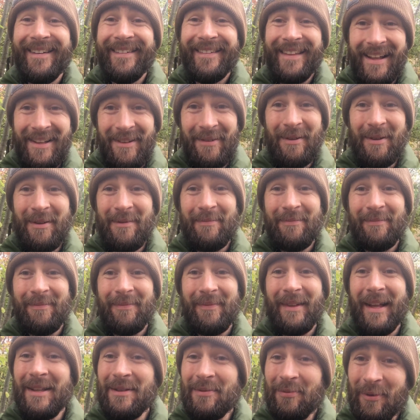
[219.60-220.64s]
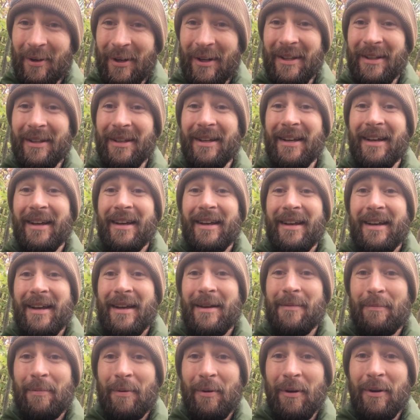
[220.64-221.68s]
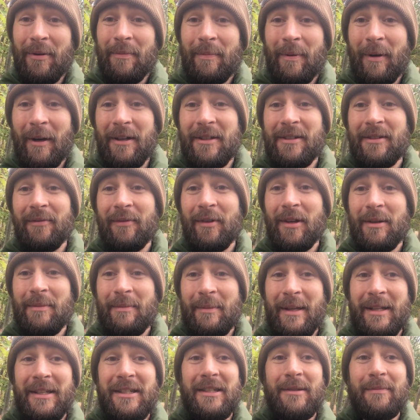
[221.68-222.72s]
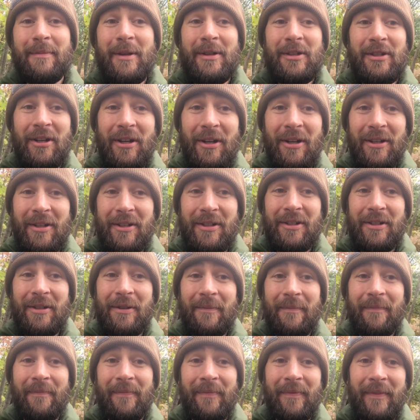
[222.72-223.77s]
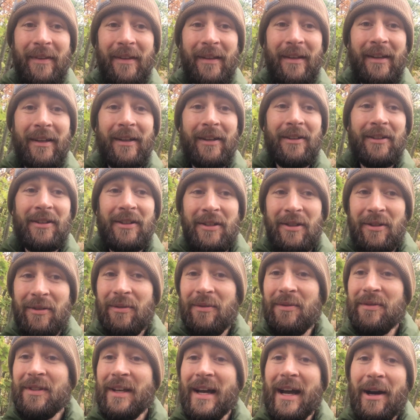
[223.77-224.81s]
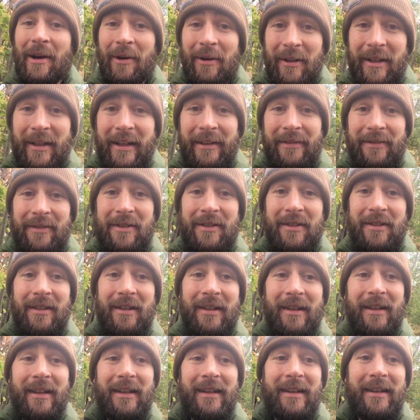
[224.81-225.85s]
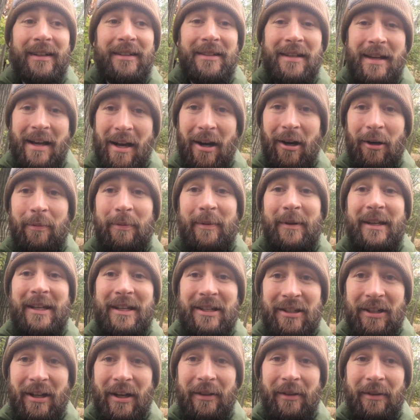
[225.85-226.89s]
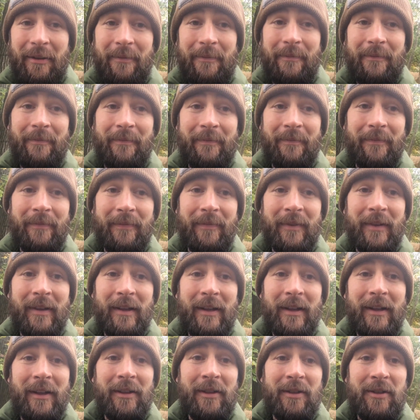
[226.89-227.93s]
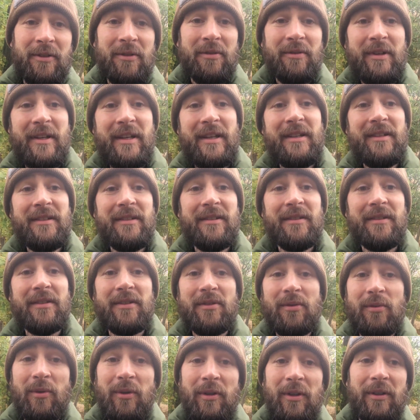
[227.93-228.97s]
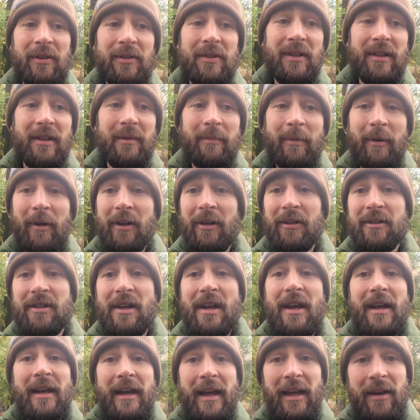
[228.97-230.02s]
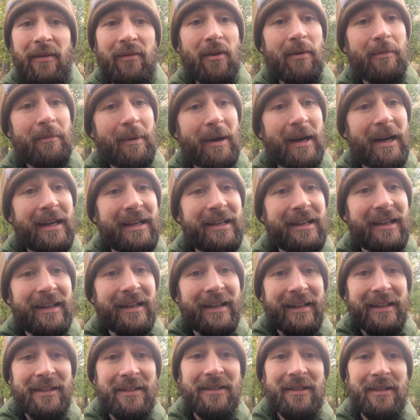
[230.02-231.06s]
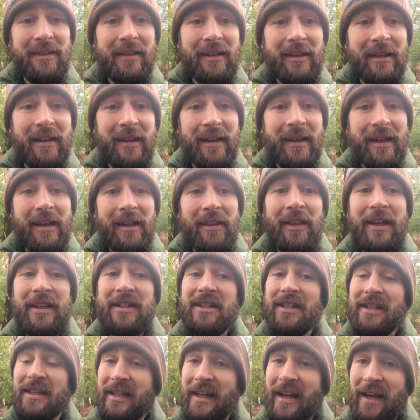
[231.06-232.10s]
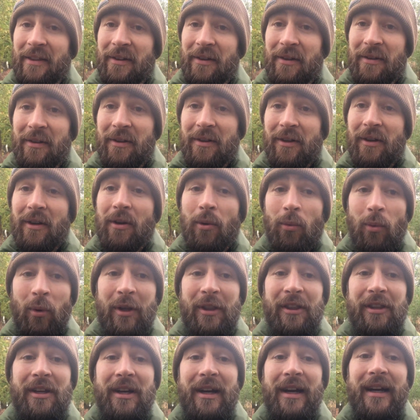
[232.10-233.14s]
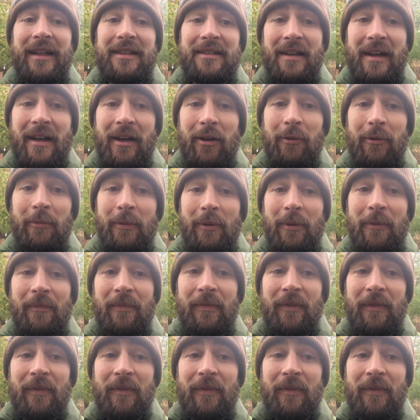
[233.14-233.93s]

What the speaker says: that's one of the important parts of what it means to be church. To use our gifts to help each other. The trees, the squirrels, and the birds can remind us that together, with God's help,